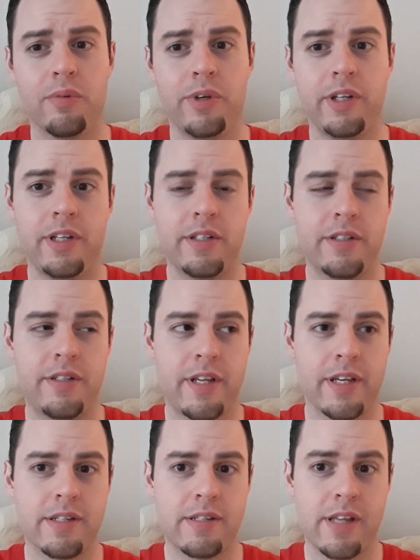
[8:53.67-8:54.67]
we need to
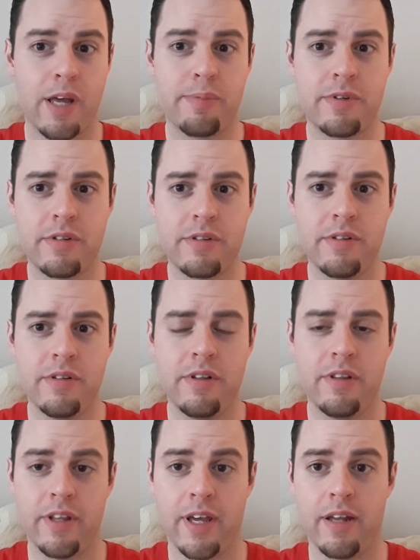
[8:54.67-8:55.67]
take steps
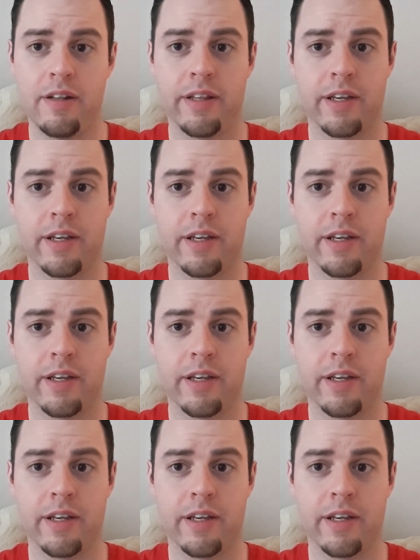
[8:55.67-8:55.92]
that,